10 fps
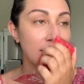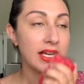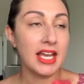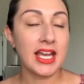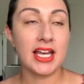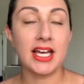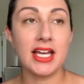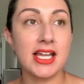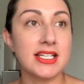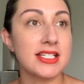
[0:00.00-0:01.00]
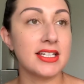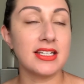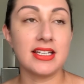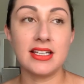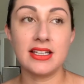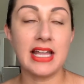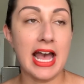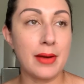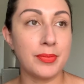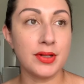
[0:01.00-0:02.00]
And the
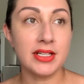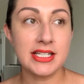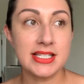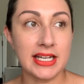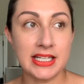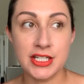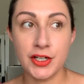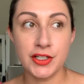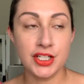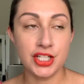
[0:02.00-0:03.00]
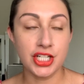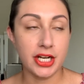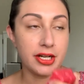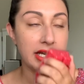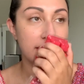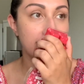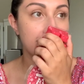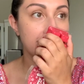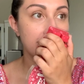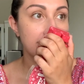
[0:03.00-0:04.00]
apple is secondary to the cherry.
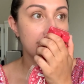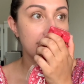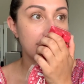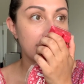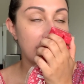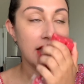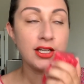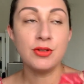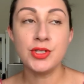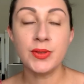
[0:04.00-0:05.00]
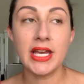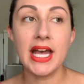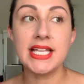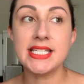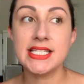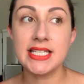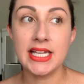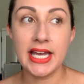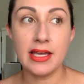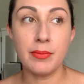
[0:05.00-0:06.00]
And you do get a
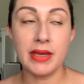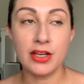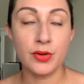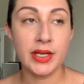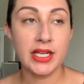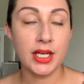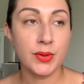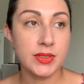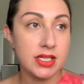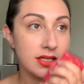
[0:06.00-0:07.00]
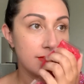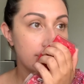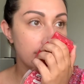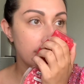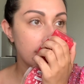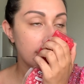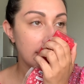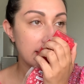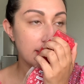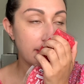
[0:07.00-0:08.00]
slight bakery note
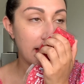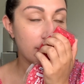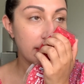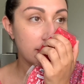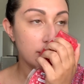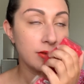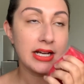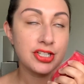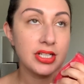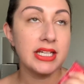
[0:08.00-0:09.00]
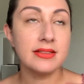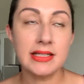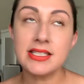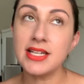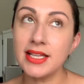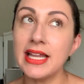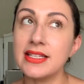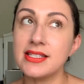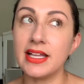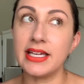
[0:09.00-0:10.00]
as the background. Oh, actually, it's not that
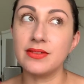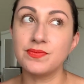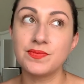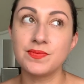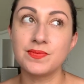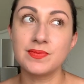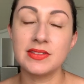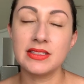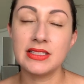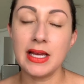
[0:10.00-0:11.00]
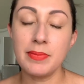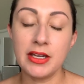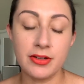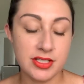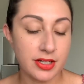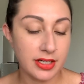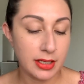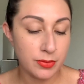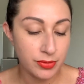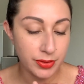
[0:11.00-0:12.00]
slight. That bakery's starting to come
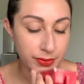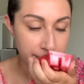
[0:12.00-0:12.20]
through.